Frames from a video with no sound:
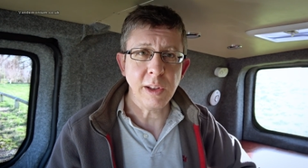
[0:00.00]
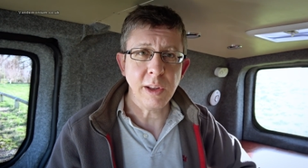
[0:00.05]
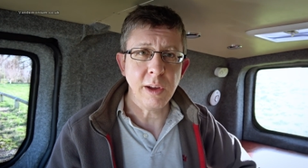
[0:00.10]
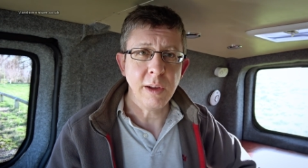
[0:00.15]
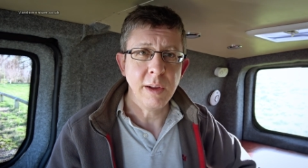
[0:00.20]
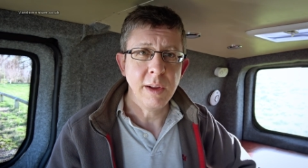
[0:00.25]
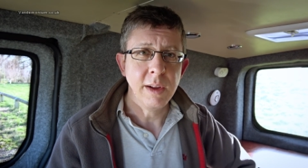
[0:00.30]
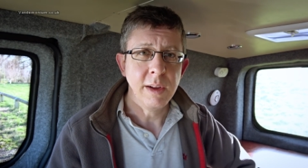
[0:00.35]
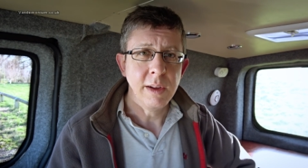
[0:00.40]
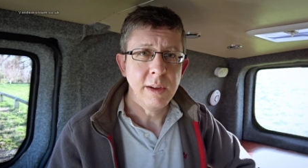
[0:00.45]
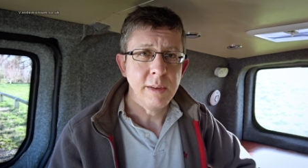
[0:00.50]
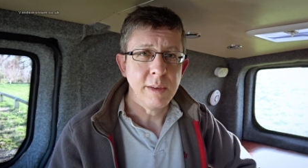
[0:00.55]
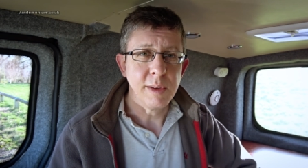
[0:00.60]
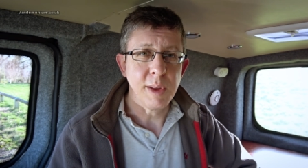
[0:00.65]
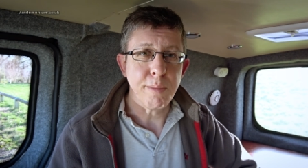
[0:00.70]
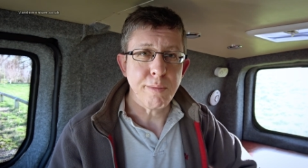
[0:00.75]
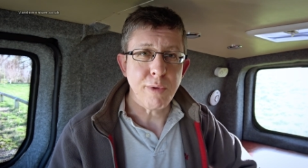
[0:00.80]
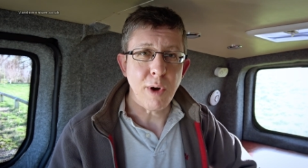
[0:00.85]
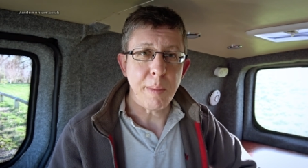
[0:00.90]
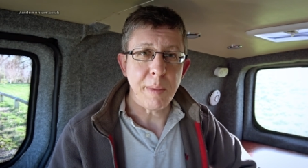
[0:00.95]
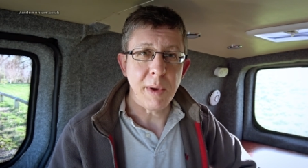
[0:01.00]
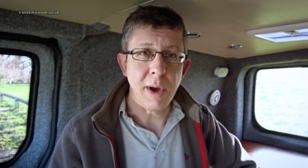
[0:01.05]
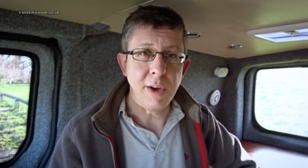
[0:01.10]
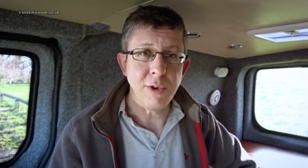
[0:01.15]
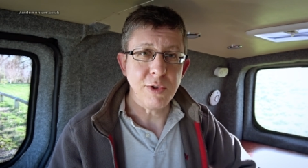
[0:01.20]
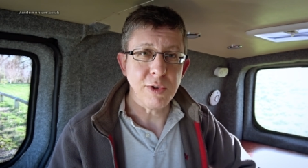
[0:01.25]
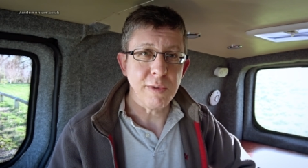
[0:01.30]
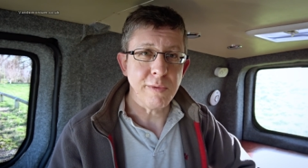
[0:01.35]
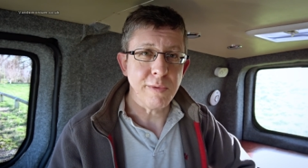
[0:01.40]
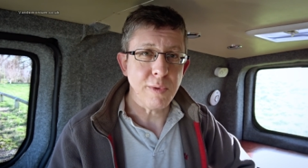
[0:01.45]
the, the proper one
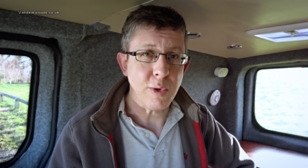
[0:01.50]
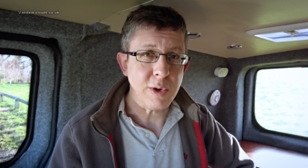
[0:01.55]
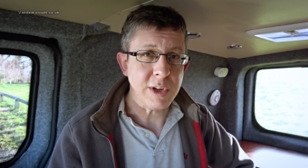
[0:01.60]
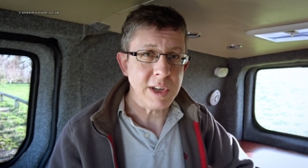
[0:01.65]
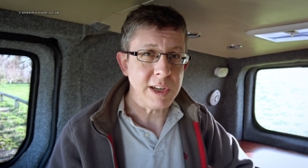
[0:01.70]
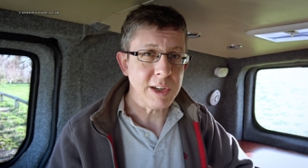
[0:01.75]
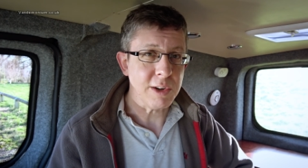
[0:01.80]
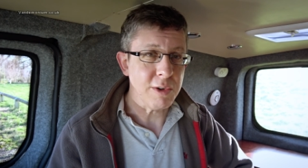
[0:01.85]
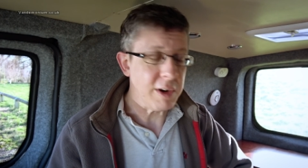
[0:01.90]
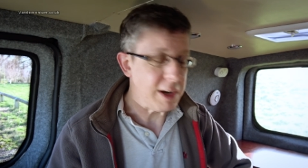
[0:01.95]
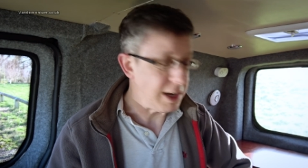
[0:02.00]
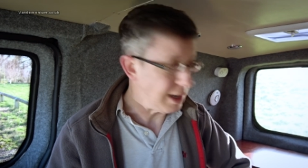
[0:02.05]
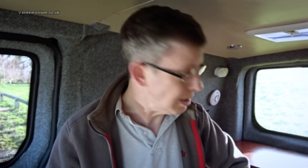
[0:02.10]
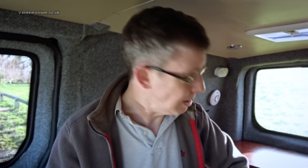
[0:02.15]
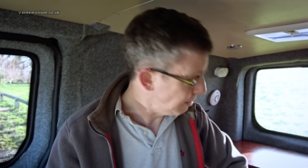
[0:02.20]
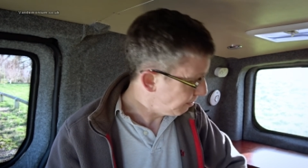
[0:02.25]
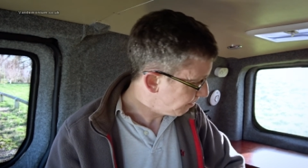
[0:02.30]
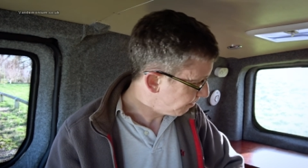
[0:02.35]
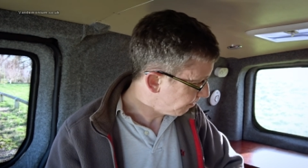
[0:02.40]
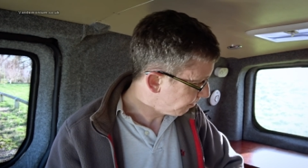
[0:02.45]
hundred and forty degrees.